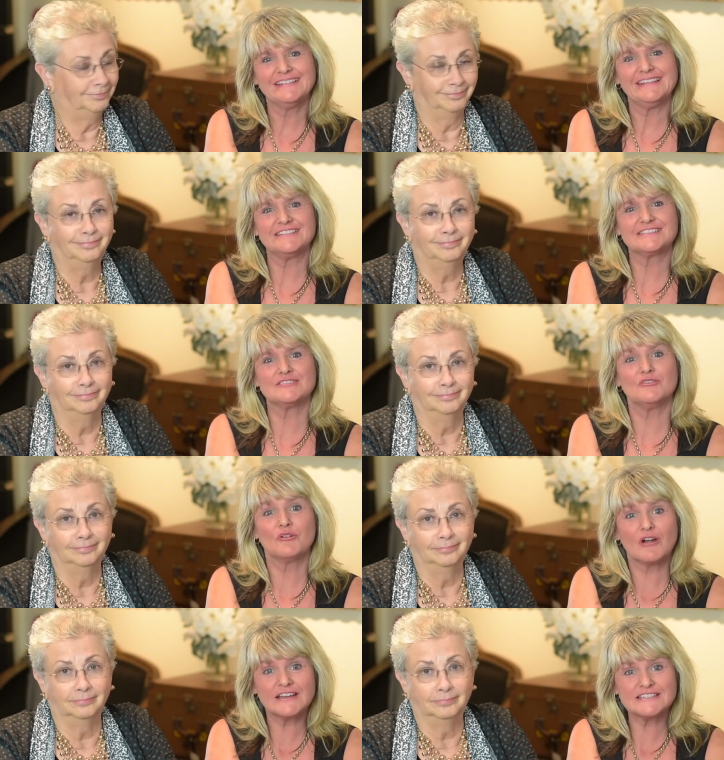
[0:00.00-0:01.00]
Speaker 1: It's
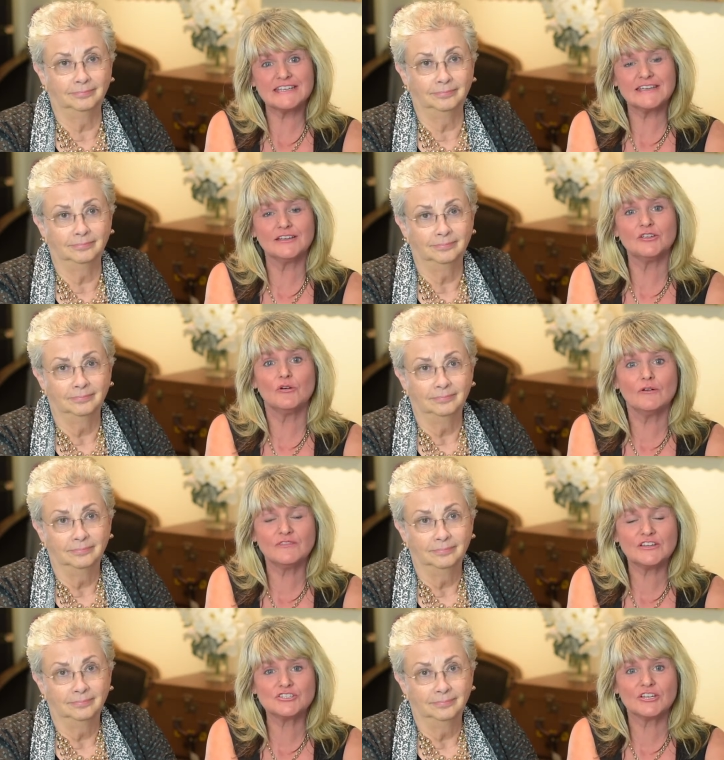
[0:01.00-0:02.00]
your idea, your
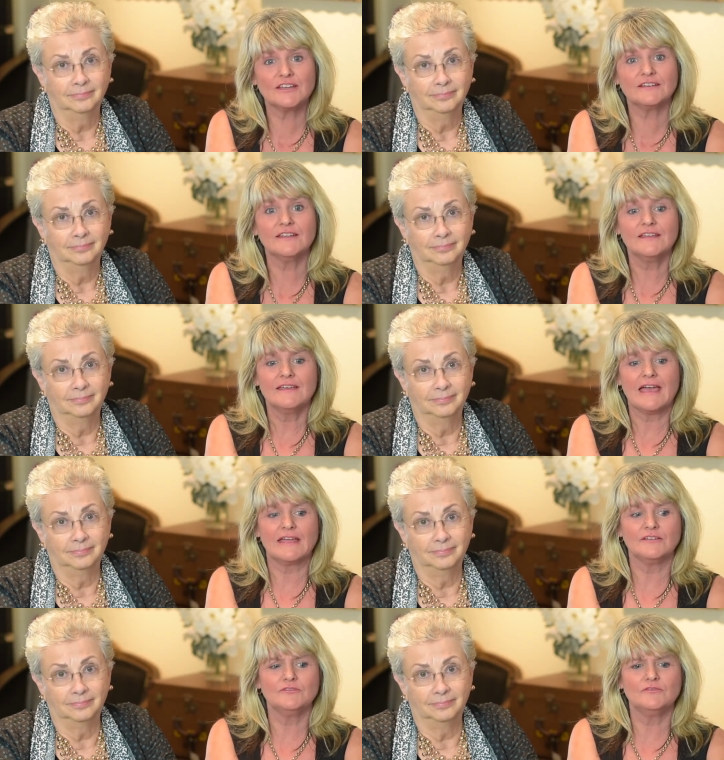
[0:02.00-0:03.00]
vision,
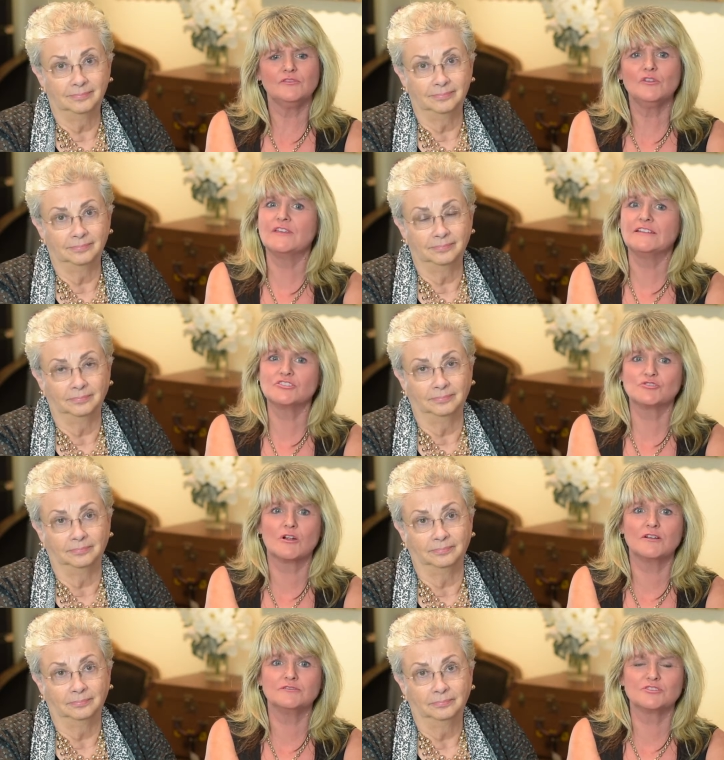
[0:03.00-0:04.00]
and you then
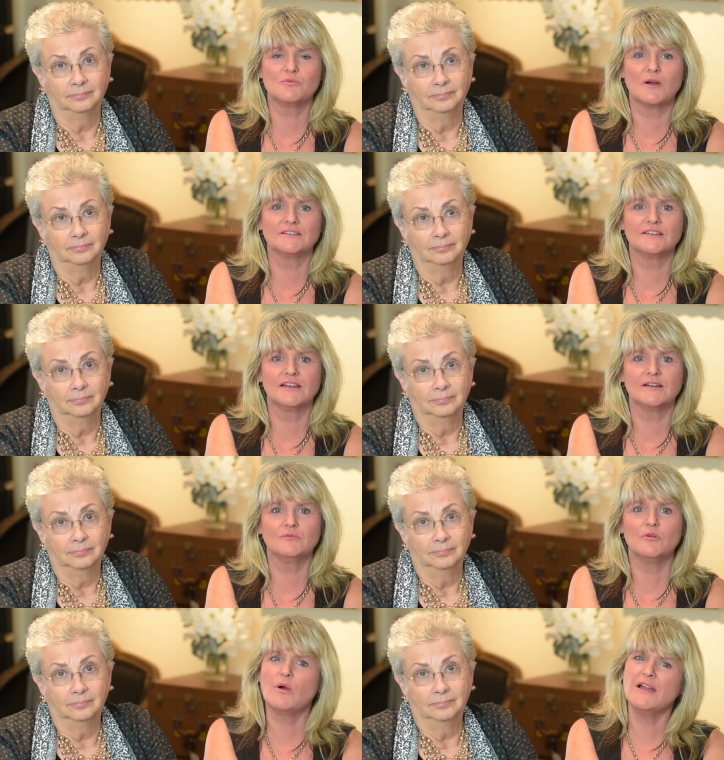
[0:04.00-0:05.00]
struggle to wonder,
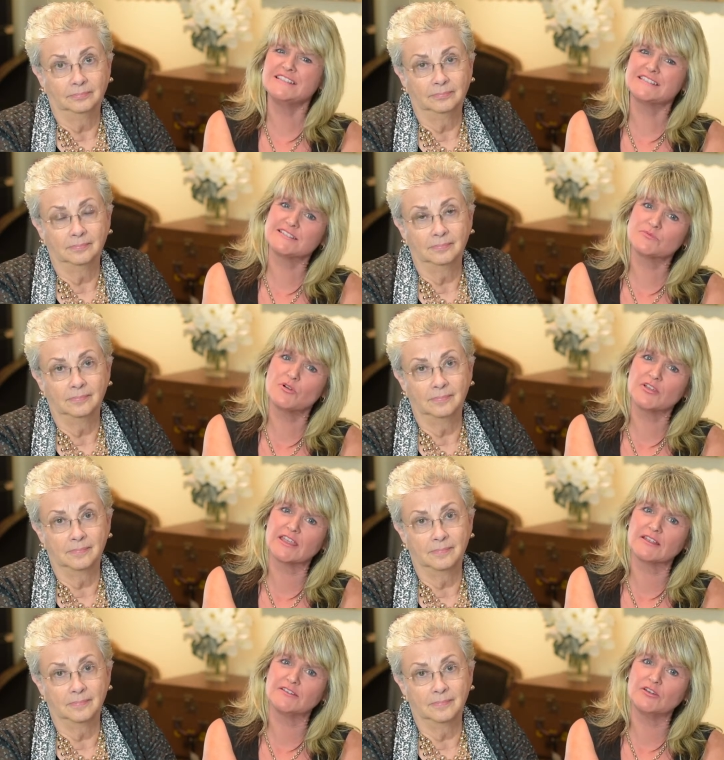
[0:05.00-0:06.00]
well, why isn't this
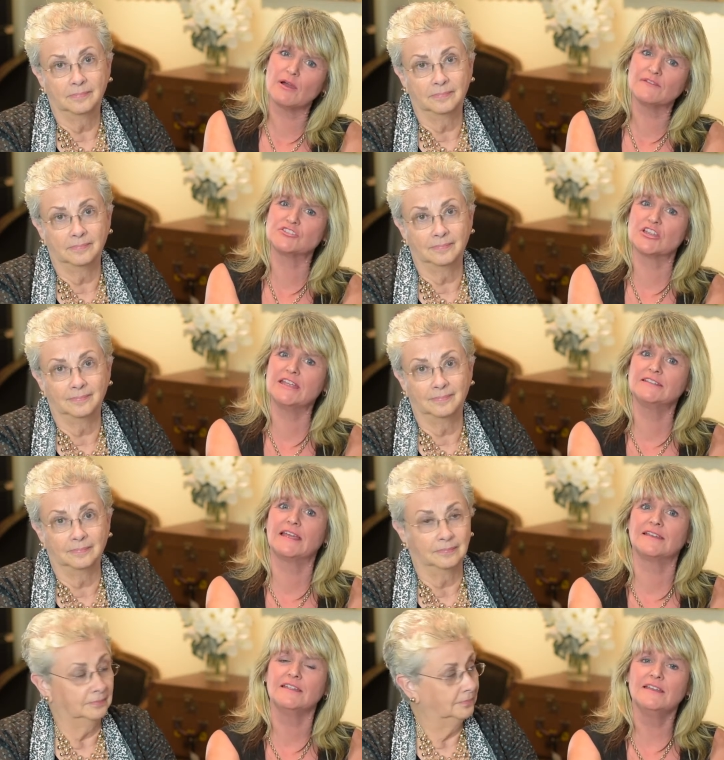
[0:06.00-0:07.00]
working? You know, I've shared
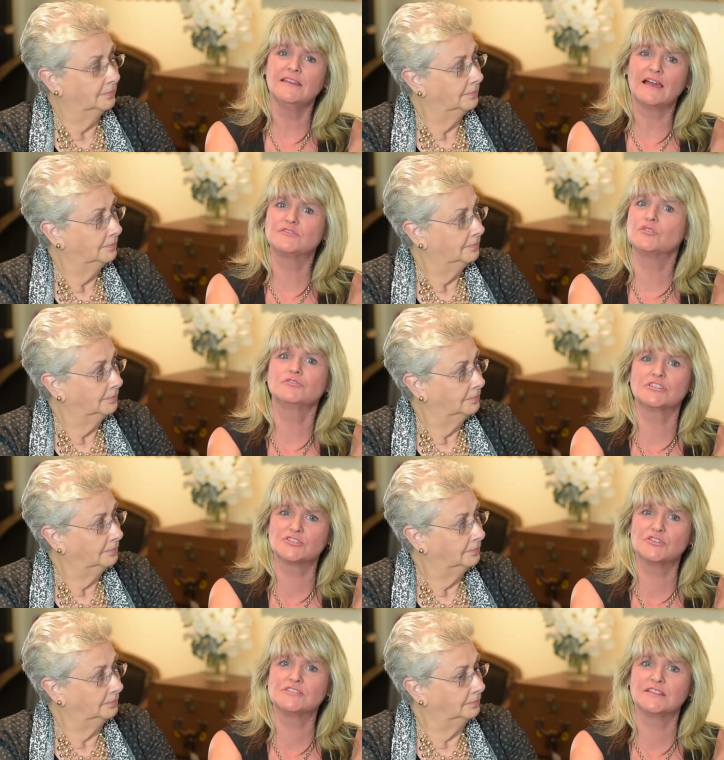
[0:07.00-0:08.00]
that. I've talked to
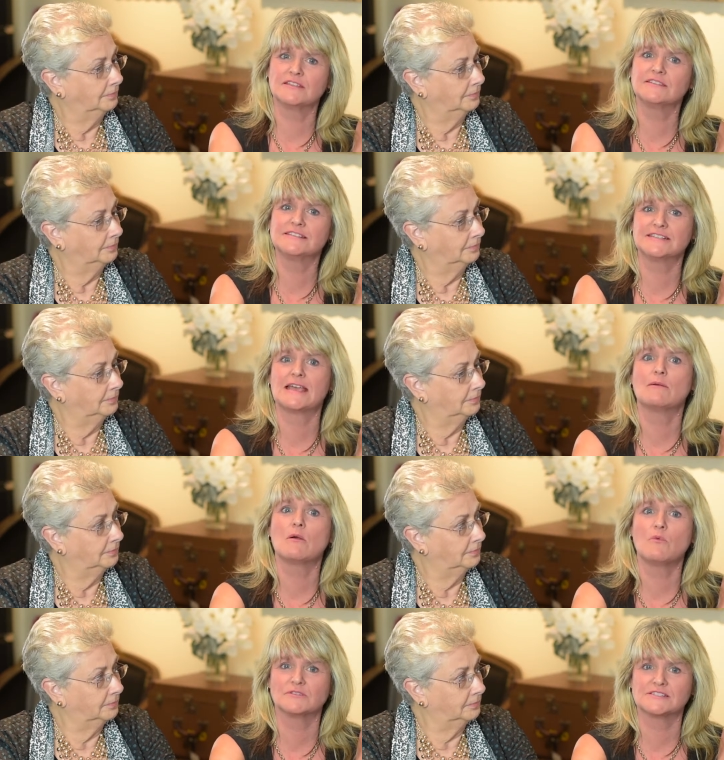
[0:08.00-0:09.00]
Susie that this is how
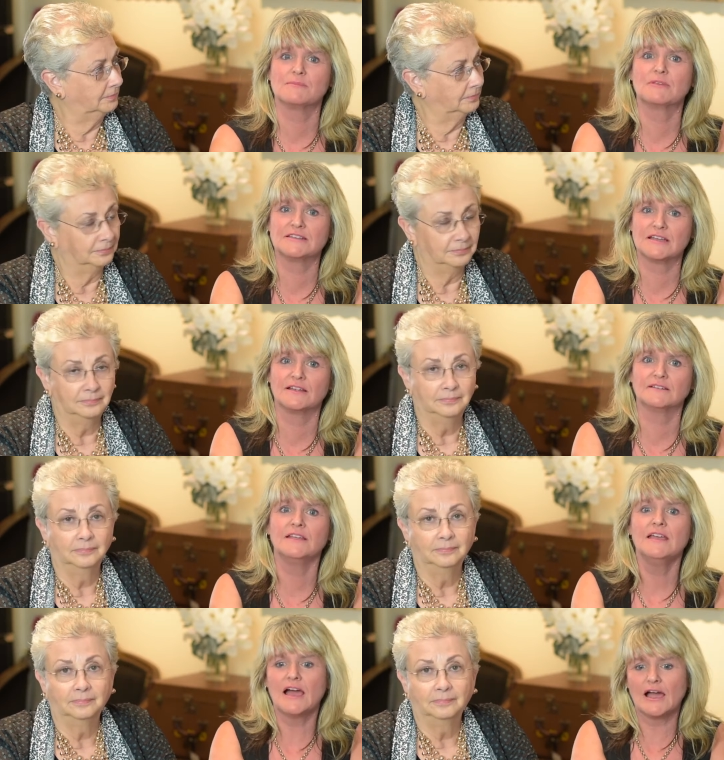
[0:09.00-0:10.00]
I want something done.
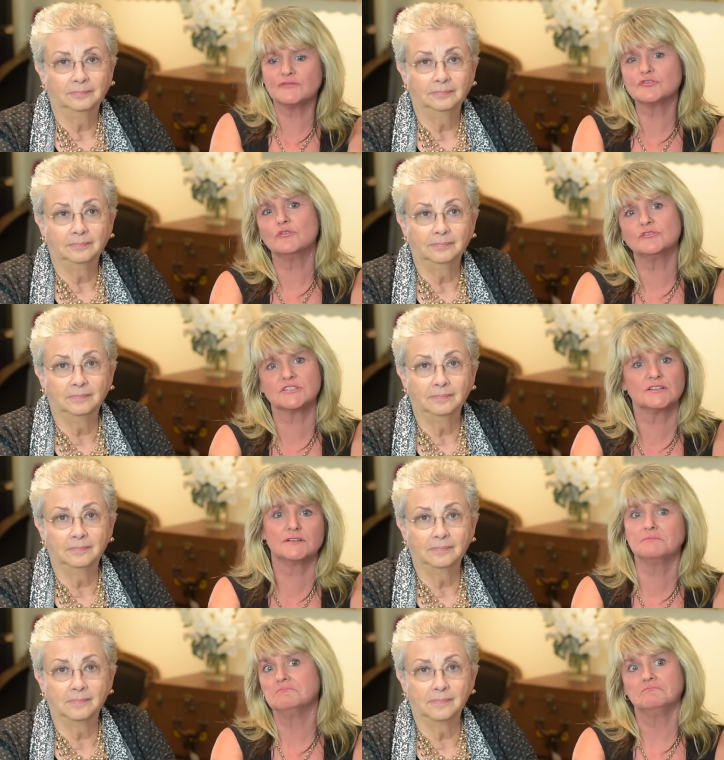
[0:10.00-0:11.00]
I've talked
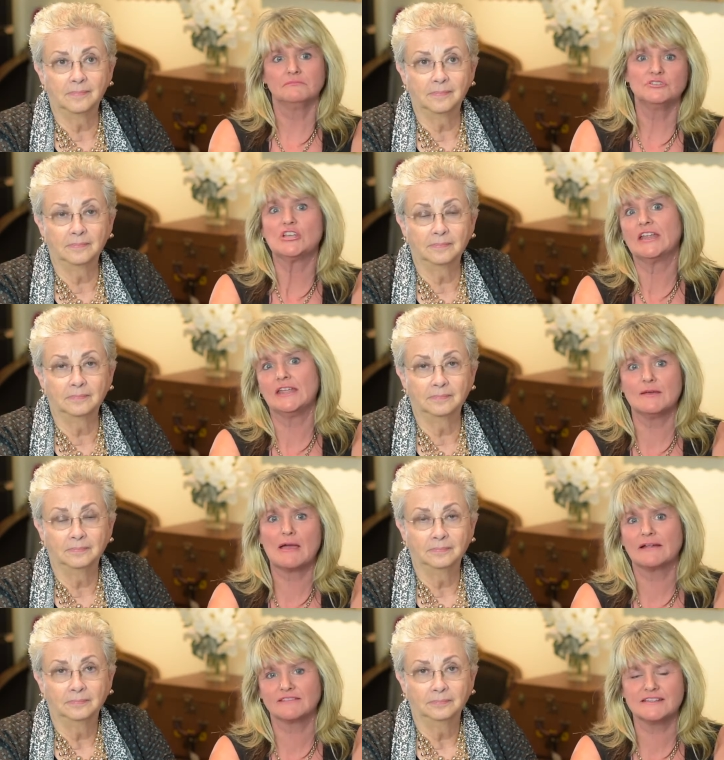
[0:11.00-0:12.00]
to Jenny
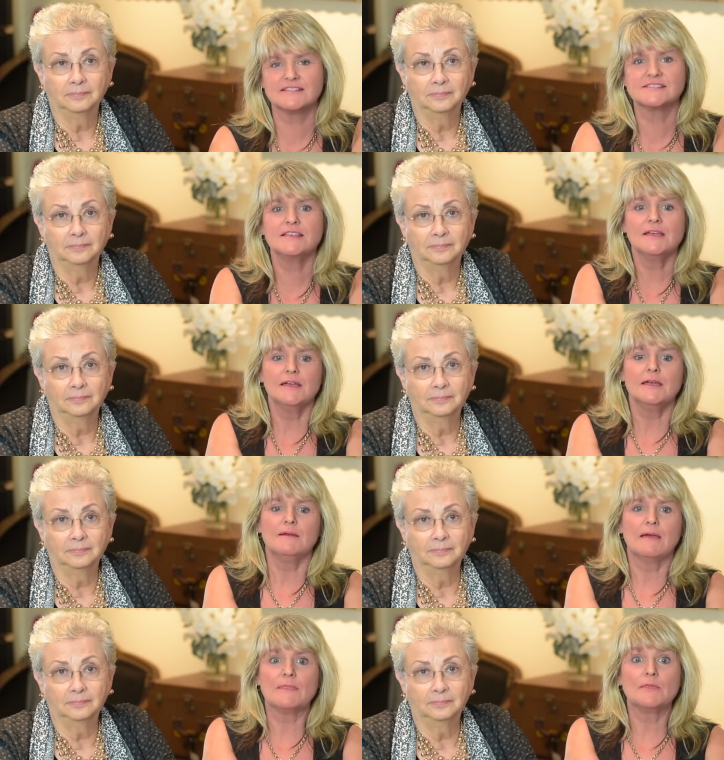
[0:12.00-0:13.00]
about this.
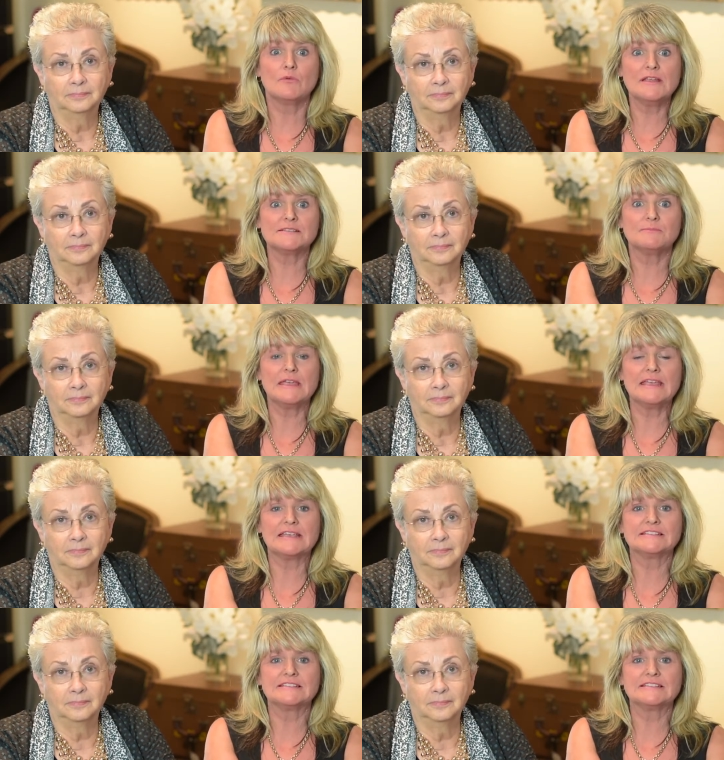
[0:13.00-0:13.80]
And the reason being